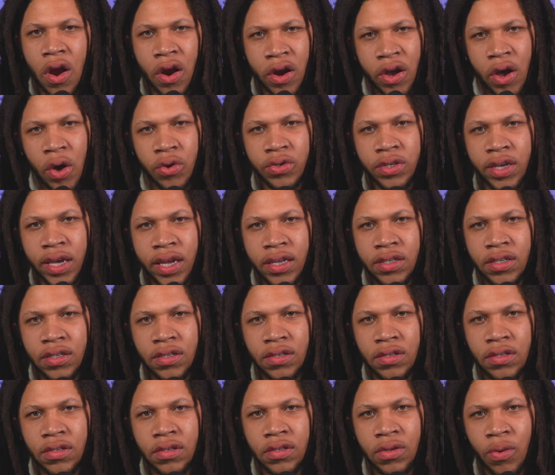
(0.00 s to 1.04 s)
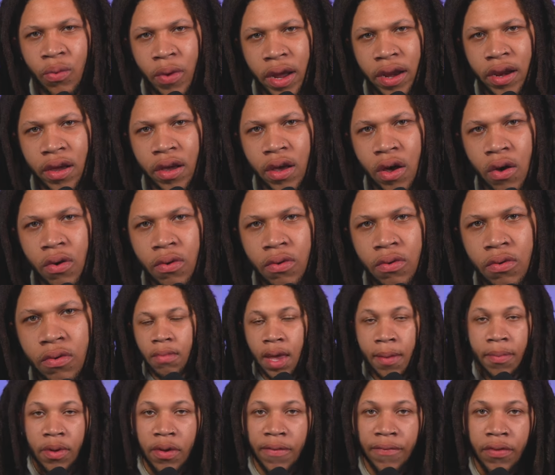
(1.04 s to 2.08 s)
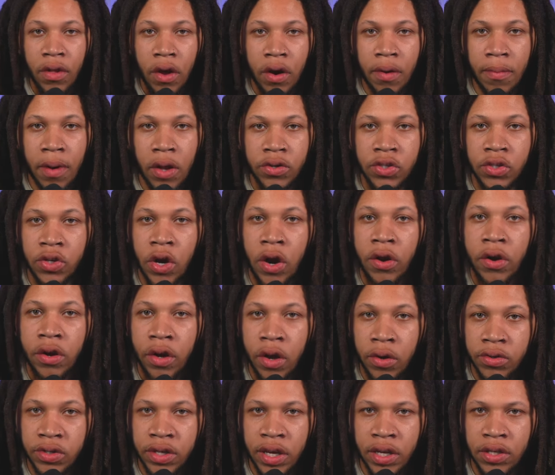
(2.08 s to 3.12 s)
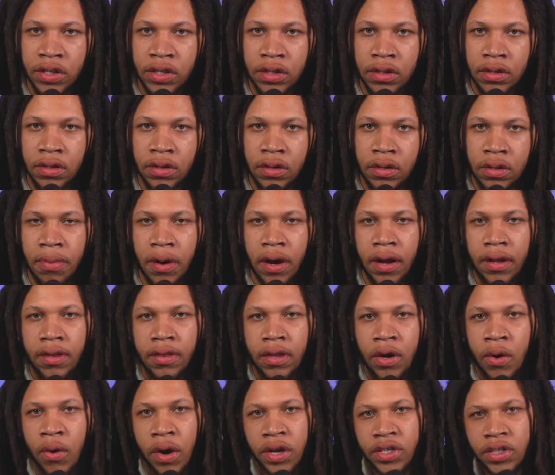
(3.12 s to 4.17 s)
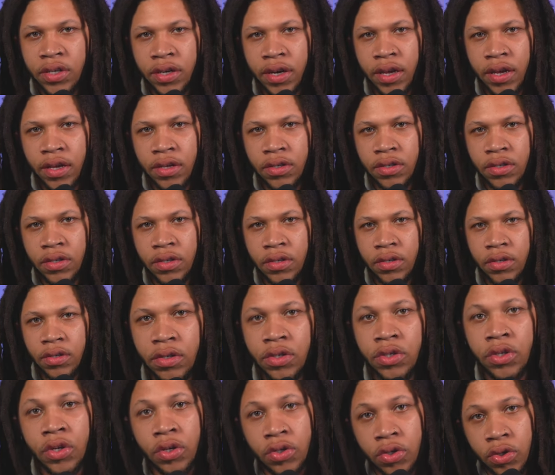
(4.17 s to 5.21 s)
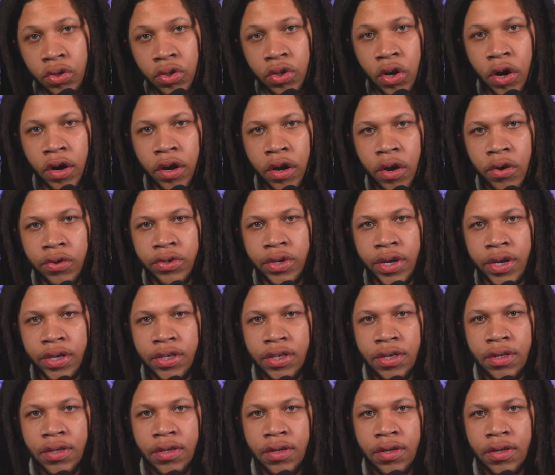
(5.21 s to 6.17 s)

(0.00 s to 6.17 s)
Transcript: Are ghost kitchens the way to go? Maybe you've thought about starting a ghost kitchen, but the question is, should you start a ghost kitchen?